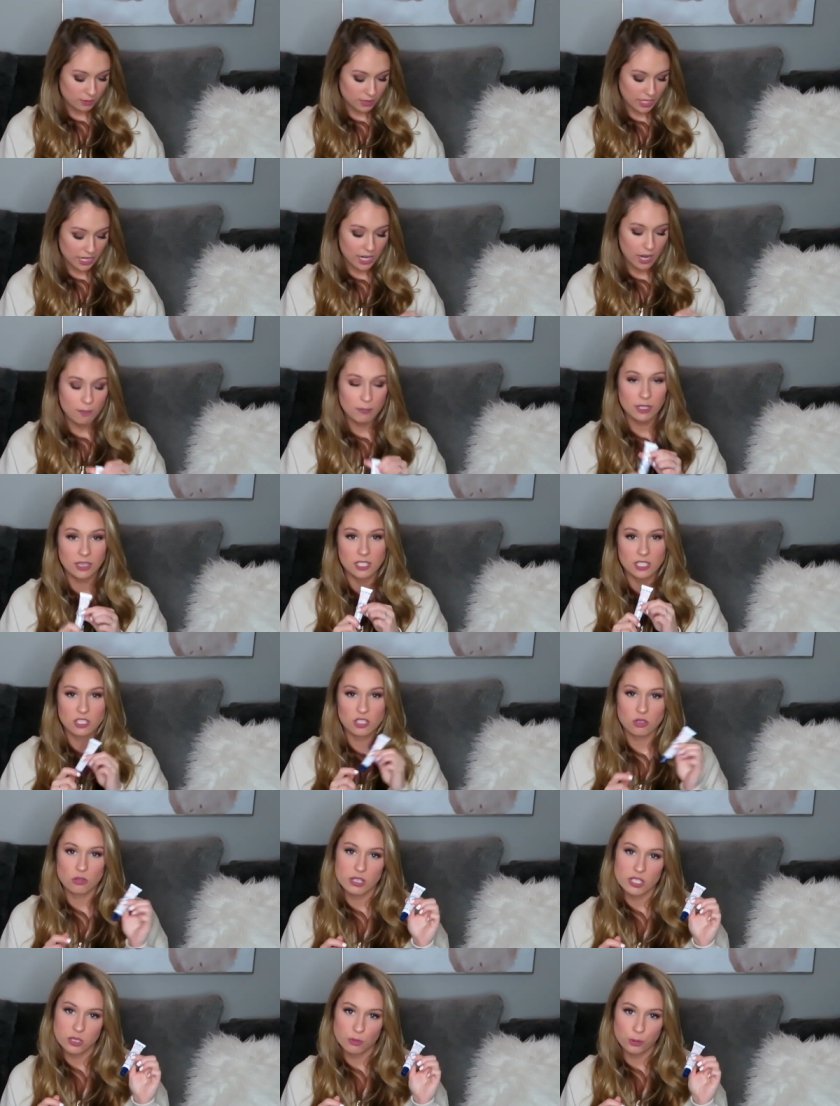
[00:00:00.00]
They come in this
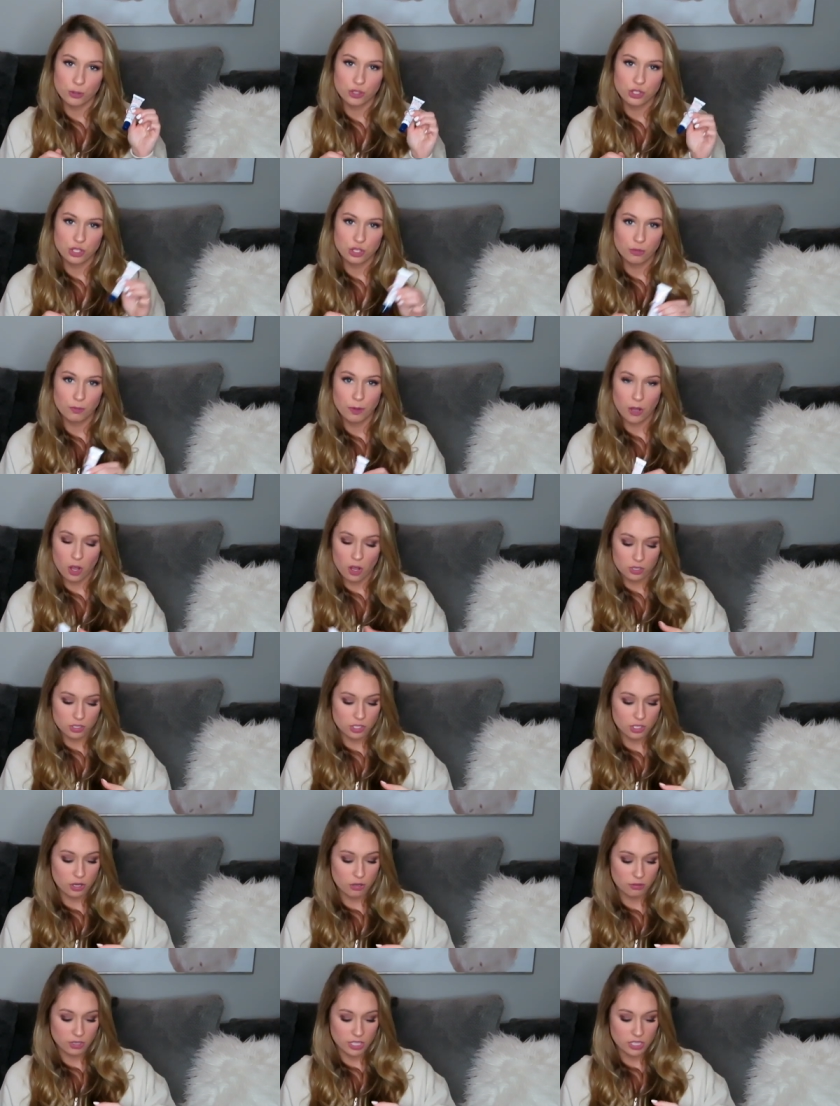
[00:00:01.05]
squeezable tube, but
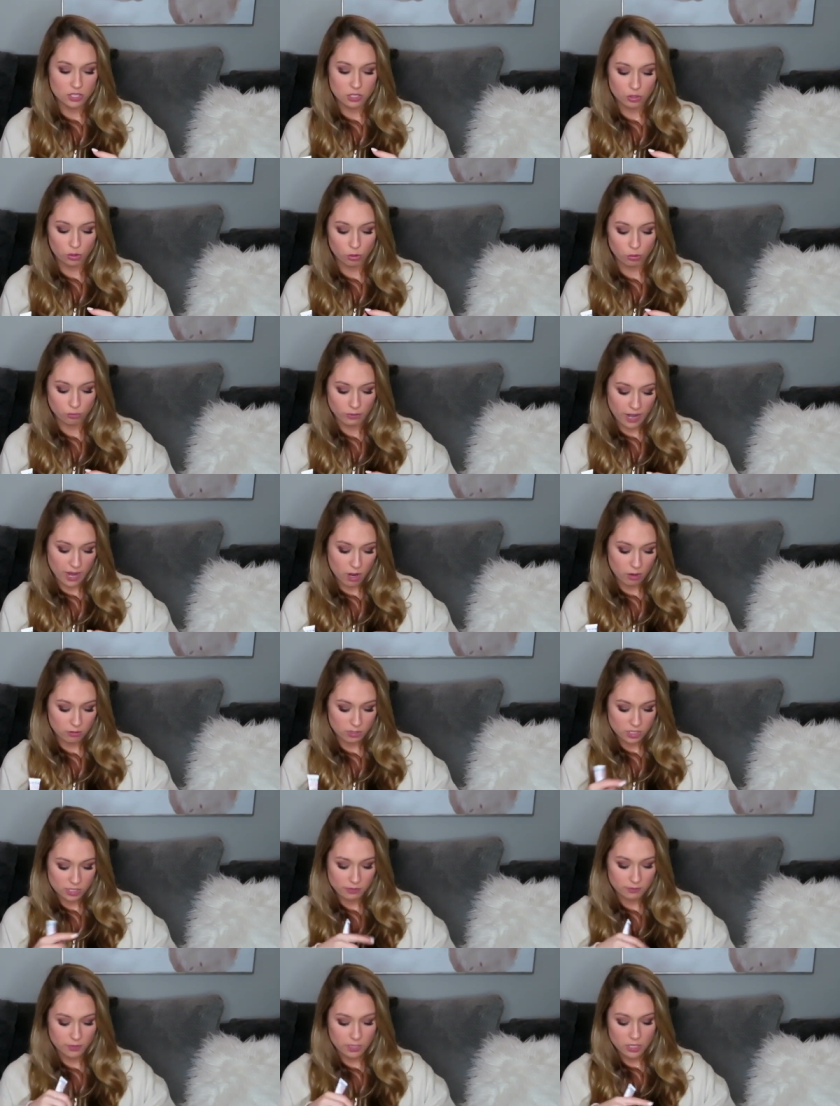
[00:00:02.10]
also this little
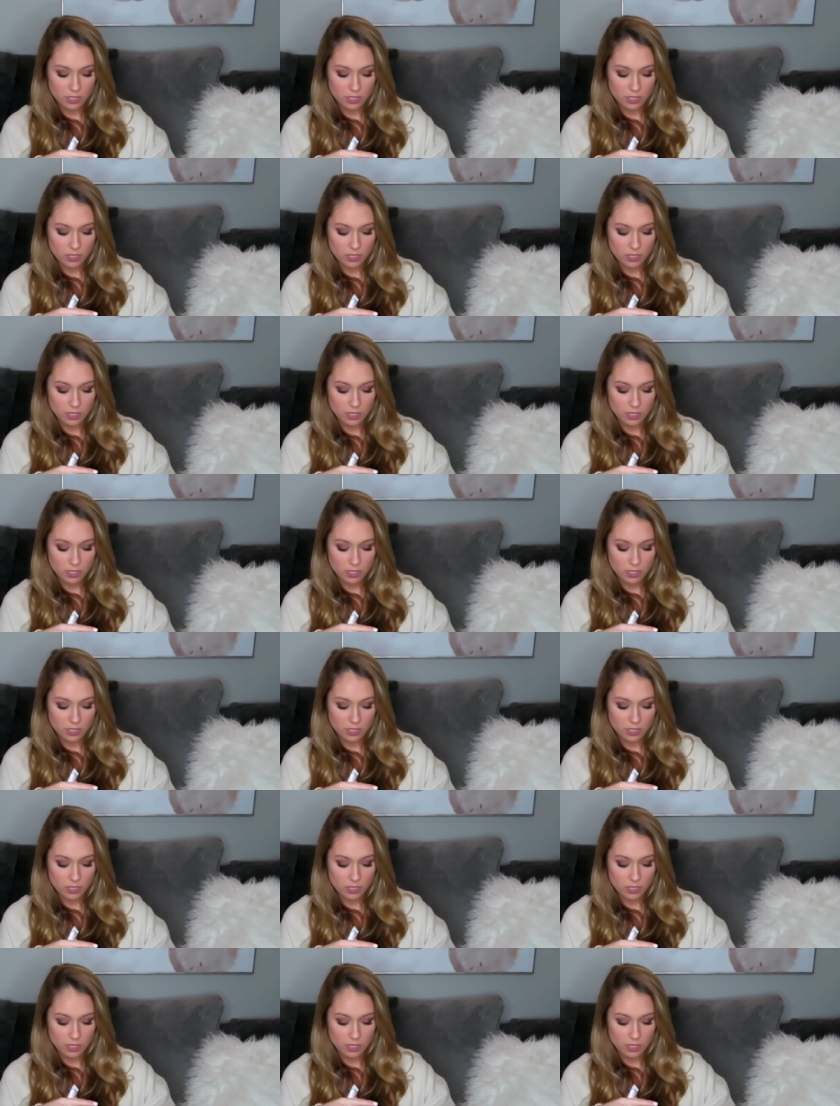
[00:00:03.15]
round